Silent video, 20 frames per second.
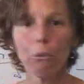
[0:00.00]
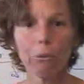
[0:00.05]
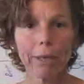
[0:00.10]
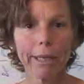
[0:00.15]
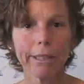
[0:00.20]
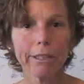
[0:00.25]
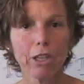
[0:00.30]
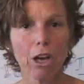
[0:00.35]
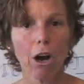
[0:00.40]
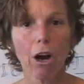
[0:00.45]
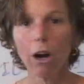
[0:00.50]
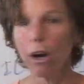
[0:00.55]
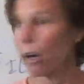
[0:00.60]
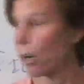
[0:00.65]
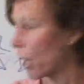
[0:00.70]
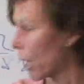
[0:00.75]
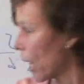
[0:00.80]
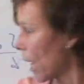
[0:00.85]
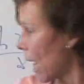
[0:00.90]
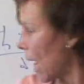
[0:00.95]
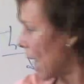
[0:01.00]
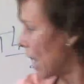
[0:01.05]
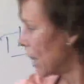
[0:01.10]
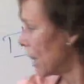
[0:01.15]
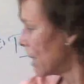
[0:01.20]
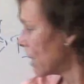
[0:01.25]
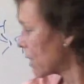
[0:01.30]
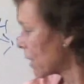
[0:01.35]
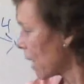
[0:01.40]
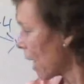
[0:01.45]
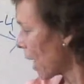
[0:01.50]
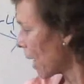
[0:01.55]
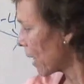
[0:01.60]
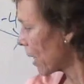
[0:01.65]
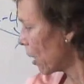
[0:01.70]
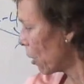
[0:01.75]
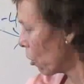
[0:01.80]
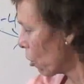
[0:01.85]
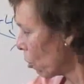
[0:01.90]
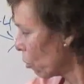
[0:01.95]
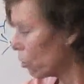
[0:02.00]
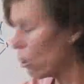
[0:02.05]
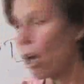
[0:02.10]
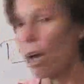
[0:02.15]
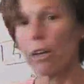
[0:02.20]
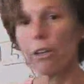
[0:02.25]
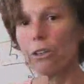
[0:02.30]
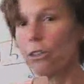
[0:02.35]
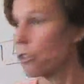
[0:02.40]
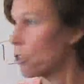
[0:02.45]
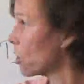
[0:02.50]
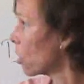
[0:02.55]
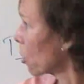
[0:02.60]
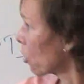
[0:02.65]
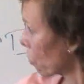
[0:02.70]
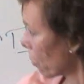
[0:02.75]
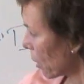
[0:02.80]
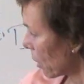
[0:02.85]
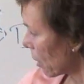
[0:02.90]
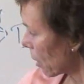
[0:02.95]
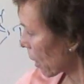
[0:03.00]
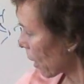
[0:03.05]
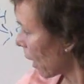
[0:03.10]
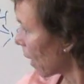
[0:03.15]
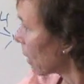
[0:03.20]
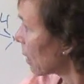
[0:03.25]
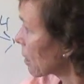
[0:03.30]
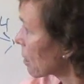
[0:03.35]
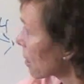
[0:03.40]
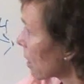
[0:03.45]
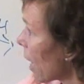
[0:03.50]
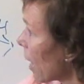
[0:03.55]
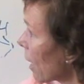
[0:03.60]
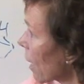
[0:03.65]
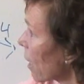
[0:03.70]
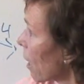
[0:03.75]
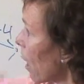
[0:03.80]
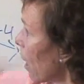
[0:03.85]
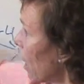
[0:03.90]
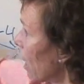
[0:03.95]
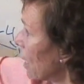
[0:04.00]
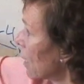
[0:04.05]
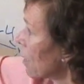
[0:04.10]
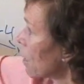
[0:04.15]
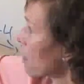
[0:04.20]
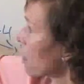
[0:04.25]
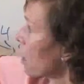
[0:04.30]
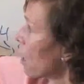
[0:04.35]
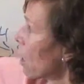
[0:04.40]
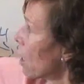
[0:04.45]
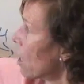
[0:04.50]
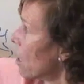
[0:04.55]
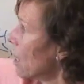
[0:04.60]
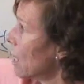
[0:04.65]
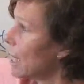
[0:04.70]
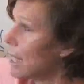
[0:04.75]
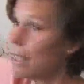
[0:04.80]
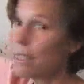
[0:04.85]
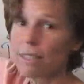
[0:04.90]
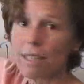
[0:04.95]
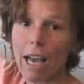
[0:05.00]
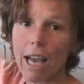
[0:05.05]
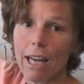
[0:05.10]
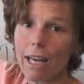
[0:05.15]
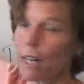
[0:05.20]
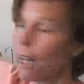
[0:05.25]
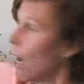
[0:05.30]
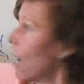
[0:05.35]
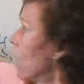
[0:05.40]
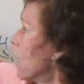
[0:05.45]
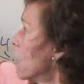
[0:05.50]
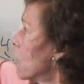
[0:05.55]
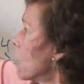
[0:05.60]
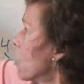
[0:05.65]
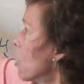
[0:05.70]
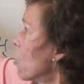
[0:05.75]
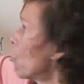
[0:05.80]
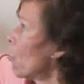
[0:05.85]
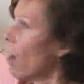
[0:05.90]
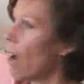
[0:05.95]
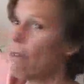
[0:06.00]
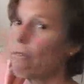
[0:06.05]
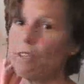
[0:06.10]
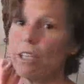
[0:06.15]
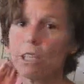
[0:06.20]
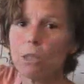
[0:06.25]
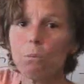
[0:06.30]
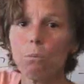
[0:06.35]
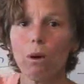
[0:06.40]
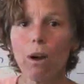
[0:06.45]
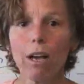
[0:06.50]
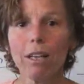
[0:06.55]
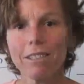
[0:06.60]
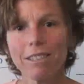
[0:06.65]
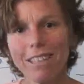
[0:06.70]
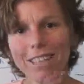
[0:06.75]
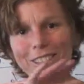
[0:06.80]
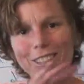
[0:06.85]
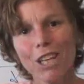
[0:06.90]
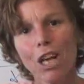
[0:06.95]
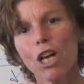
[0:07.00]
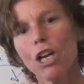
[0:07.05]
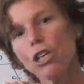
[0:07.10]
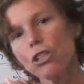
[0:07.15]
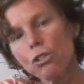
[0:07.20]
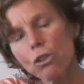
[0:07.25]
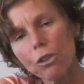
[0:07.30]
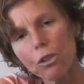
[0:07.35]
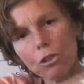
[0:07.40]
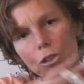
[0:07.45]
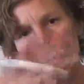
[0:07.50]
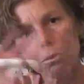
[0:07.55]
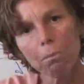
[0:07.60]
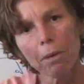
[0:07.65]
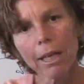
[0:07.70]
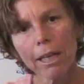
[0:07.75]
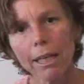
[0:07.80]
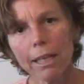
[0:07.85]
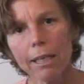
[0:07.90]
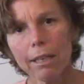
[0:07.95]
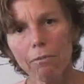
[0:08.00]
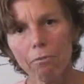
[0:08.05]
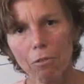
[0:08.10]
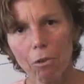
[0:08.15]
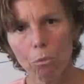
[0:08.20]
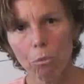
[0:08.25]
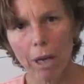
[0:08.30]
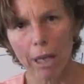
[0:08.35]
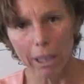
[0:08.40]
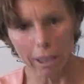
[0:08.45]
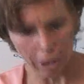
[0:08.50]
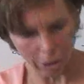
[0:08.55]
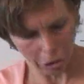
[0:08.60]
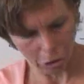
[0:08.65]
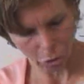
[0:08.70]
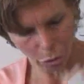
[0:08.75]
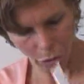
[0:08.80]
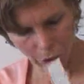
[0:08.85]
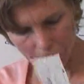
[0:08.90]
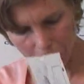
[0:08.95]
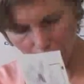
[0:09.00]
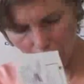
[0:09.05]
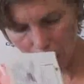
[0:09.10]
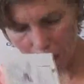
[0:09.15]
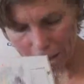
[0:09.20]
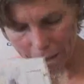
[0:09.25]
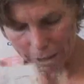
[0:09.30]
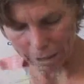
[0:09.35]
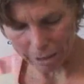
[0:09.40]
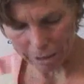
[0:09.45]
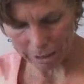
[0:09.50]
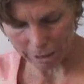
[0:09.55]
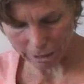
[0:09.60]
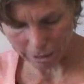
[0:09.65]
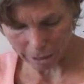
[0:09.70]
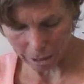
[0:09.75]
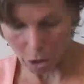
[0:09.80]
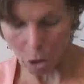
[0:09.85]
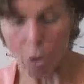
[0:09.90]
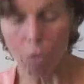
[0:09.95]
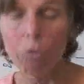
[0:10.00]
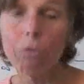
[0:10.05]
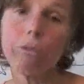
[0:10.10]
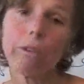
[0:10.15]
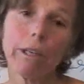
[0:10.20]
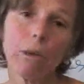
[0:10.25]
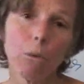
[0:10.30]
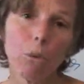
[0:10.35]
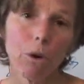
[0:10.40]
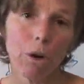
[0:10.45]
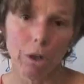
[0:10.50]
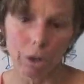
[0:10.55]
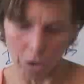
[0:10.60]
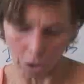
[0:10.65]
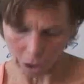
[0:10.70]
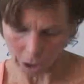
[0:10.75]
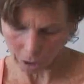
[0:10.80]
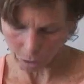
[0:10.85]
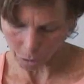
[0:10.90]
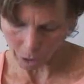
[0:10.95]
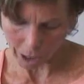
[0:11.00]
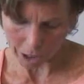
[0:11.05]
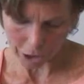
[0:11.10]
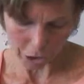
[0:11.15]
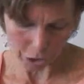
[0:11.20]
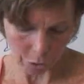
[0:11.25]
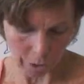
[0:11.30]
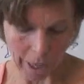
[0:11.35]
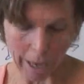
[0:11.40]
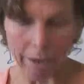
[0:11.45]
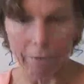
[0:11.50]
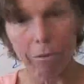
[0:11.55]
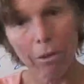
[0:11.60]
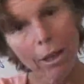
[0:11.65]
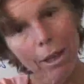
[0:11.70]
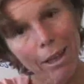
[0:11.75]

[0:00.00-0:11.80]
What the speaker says: retard, and this guy can no longer secrete the kind of cytokines, these cytokines that drive this process. So there's many different regulatory processes that hopefully work, otherwise you have